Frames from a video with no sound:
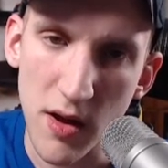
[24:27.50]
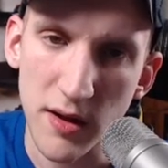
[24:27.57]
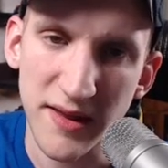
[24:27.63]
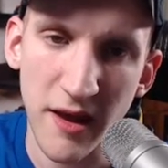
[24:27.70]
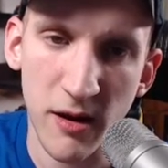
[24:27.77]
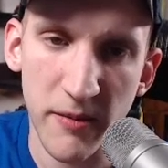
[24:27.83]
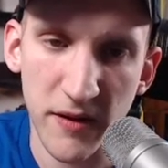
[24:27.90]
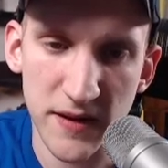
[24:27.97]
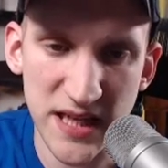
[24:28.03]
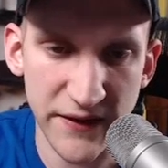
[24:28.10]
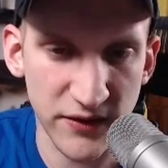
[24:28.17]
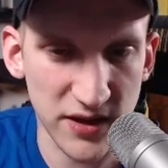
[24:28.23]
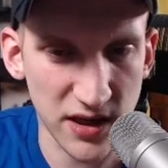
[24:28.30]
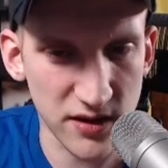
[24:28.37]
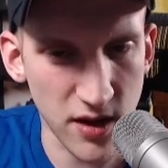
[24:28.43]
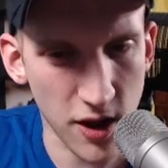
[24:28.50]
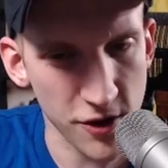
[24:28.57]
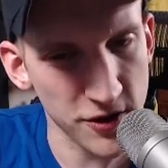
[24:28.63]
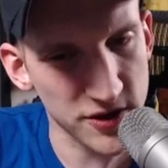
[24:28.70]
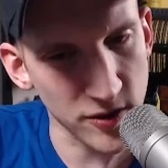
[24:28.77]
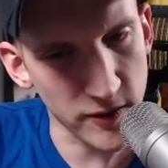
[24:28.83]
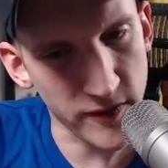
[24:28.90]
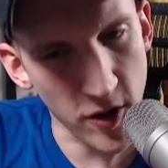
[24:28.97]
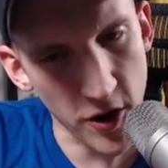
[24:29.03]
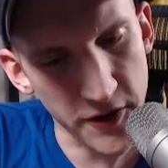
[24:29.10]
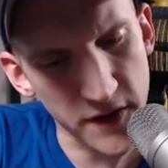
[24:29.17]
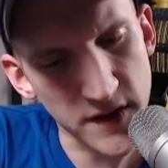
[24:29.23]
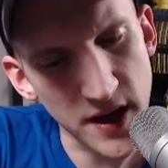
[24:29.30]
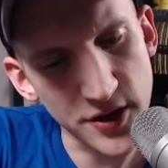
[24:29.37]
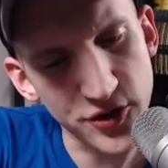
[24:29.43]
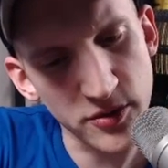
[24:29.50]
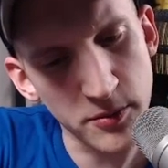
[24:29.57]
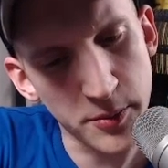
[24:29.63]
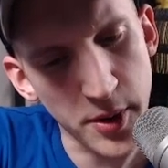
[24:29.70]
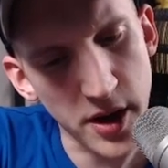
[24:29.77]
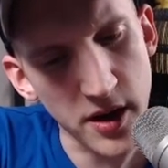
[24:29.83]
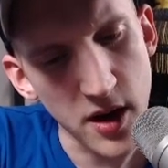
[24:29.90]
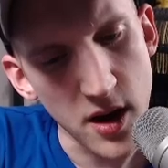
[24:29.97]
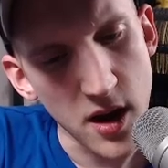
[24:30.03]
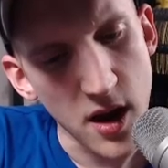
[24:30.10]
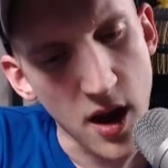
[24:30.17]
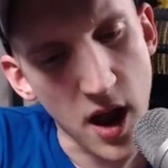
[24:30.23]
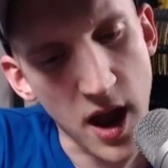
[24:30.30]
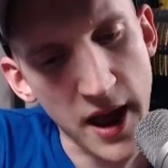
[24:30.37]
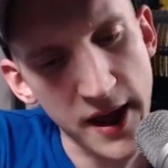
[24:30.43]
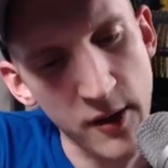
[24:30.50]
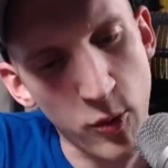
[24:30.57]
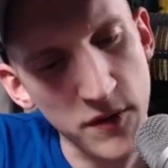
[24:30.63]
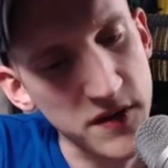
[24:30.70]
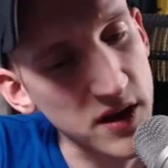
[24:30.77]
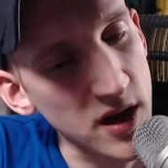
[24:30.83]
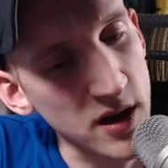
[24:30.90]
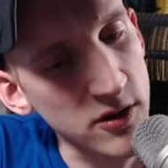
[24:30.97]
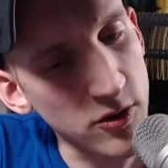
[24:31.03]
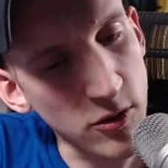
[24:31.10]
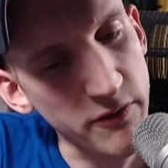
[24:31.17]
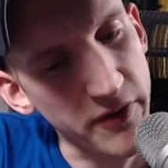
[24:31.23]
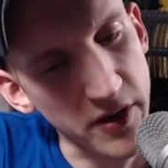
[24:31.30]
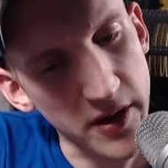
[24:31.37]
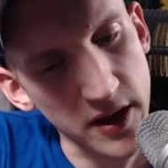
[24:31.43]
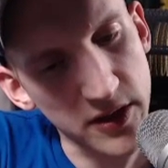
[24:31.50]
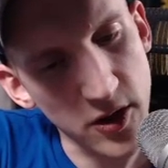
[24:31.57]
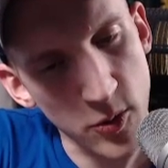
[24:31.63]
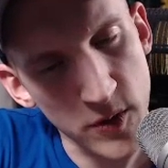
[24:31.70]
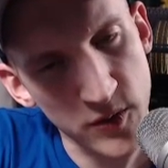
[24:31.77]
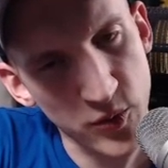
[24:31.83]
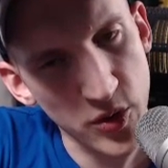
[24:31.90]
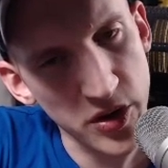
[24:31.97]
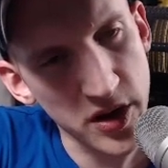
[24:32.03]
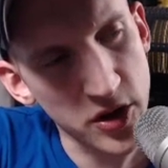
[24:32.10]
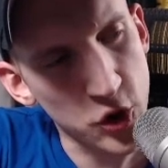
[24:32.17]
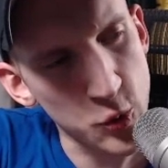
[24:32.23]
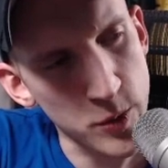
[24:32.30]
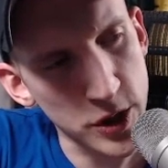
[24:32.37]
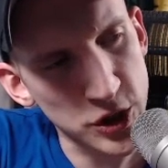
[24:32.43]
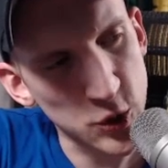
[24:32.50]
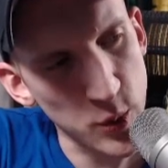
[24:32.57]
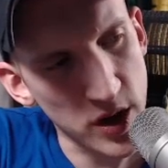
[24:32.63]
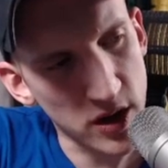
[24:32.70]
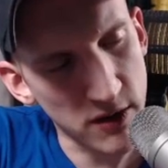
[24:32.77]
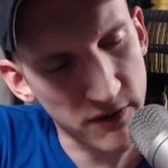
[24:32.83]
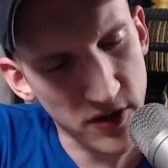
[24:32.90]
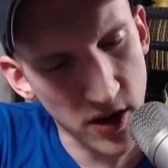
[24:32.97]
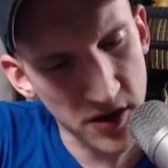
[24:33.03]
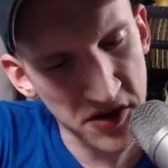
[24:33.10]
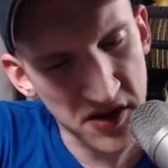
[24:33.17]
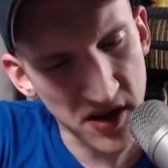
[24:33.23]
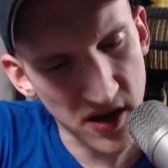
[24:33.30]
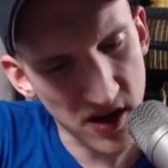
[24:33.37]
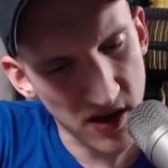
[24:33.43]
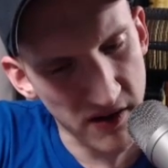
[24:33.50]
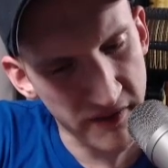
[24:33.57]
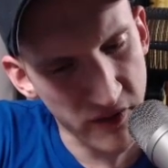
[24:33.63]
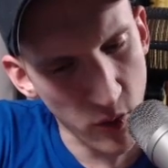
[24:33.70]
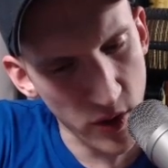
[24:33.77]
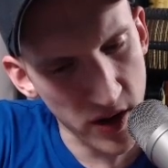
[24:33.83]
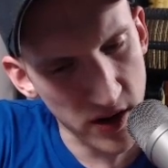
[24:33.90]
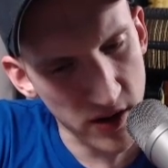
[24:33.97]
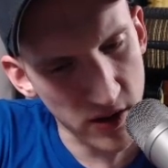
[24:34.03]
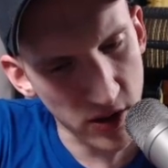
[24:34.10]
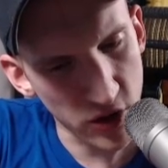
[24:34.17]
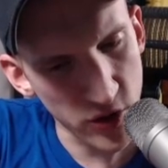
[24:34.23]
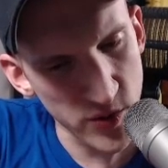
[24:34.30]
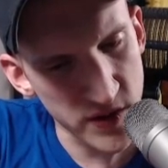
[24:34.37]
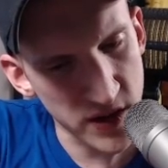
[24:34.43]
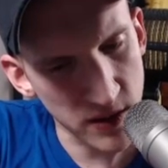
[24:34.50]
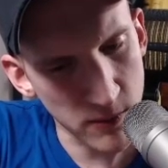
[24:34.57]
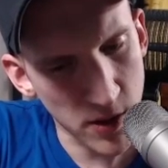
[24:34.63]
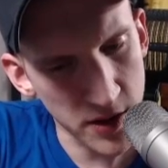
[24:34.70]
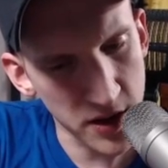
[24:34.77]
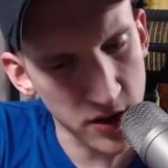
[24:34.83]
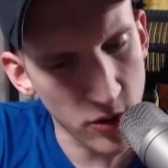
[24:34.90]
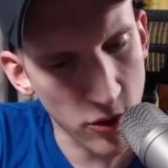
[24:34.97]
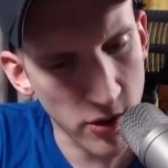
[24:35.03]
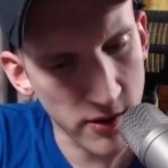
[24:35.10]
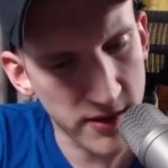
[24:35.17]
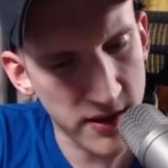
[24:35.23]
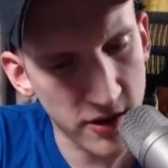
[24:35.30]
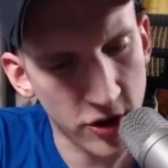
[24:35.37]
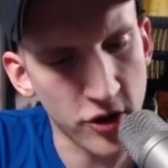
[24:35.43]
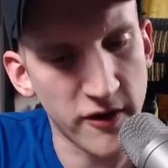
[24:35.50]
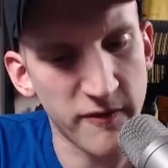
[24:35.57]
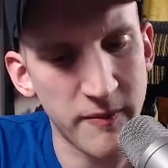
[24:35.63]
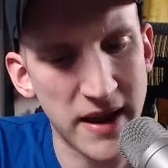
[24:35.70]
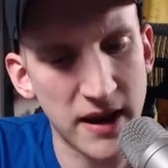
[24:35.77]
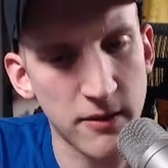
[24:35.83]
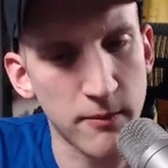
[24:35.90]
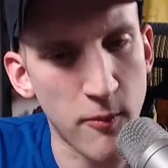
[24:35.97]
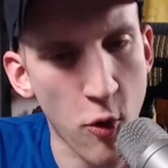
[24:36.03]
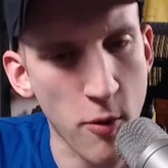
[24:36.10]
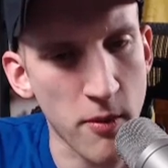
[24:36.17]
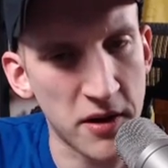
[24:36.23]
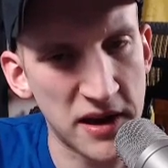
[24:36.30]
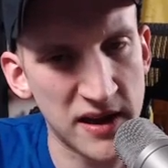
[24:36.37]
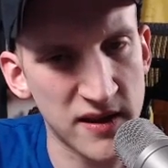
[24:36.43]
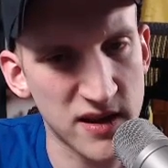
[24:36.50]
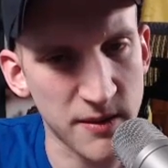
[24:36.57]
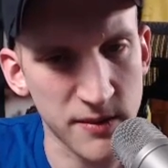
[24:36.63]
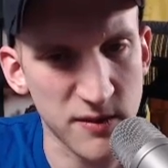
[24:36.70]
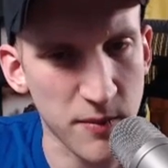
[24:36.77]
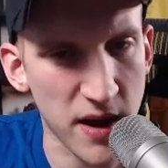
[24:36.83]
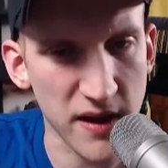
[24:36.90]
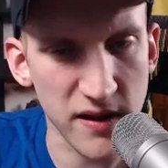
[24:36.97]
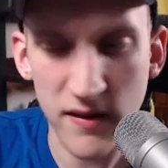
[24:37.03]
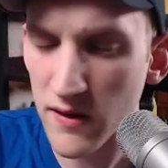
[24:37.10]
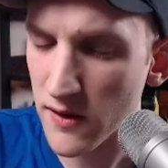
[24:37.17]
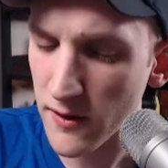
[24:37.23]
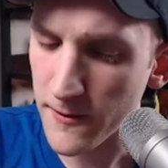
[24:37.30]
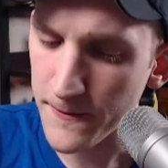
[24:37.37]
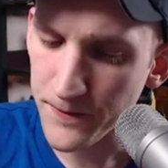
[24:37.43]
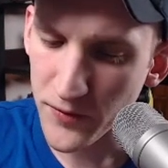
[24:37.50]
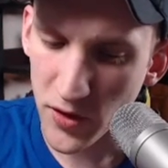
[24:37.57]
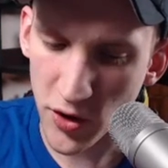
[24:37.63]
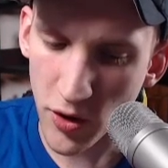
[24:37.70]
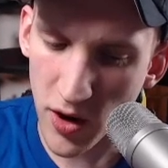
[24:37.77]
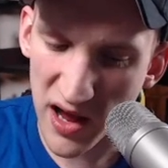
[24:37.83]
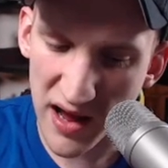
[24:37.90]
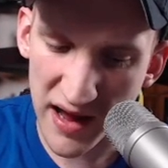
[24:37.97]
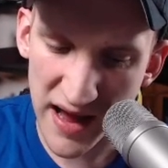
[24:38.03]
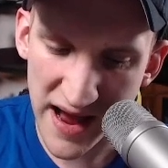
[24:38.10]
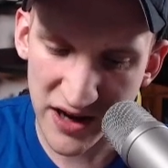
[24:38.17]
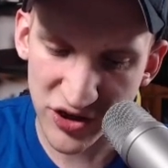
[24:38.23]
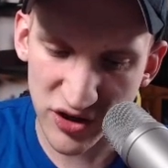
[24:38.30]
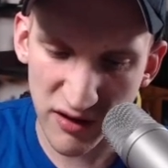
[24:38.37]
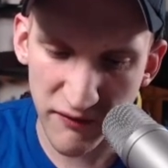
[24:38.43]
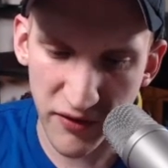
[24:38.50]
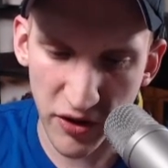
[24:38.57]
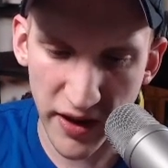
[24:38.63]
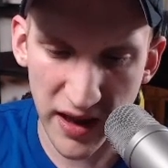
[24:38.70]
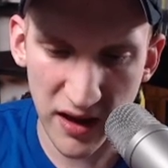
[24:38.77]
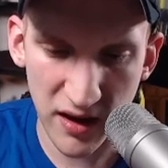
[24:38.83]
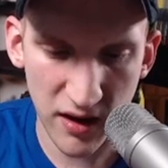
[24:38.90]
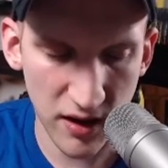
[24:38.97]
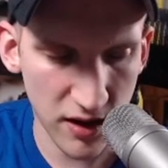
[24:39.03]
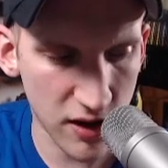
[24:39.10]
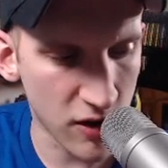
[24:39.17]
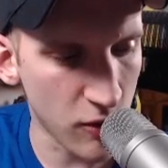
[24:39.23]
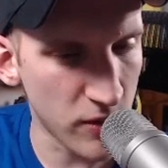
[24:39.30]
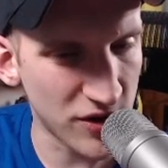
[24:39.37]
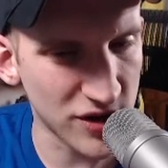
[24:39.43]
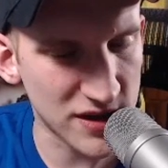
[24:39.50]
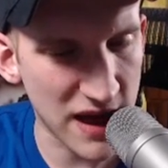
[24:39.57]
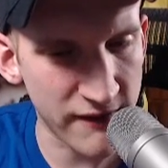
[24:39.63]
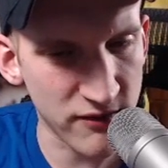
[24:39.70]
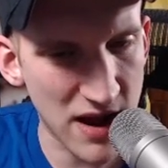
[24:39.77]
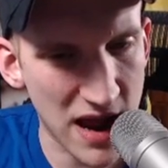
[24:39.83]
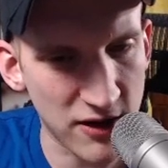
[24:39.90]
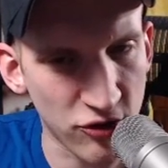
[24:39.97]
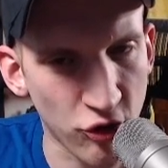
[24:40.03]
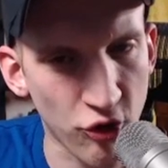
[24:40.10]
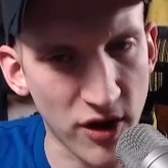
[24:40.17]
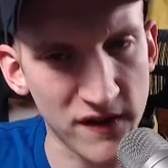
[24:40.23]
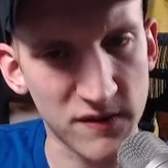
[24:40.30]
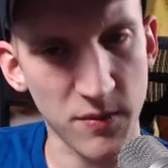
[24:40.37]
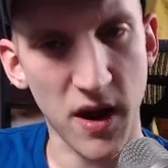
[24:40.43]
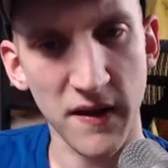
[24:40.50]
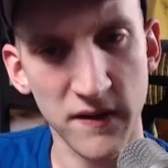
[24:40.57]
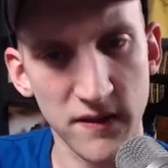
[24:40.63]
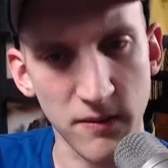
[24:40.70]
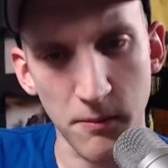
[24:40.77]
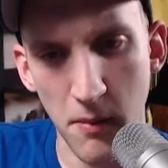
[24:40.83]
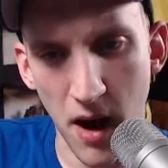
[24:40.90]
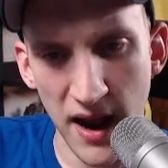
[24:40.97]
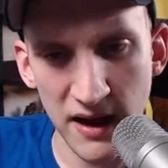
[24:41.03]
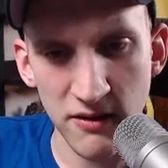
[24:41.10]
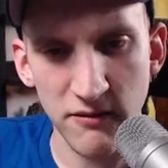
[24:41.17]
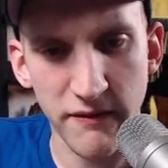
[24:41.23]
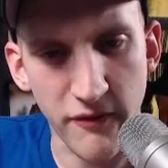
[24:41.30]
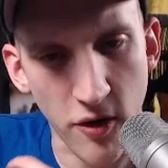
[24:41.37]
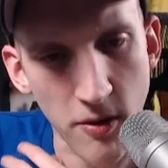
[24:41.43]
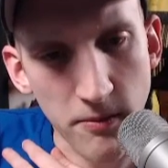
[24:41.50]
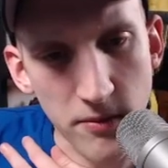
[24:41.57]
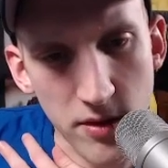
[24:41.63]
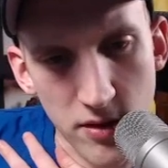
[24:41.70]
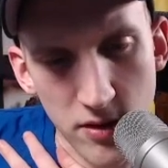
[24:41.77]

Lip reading: Down about $17 so far this session, but I once again don't feel like there was really too much that we could have done to avoid losing money, or could have made more money in some spots. I actually feel like we just haven't had great spots to mine from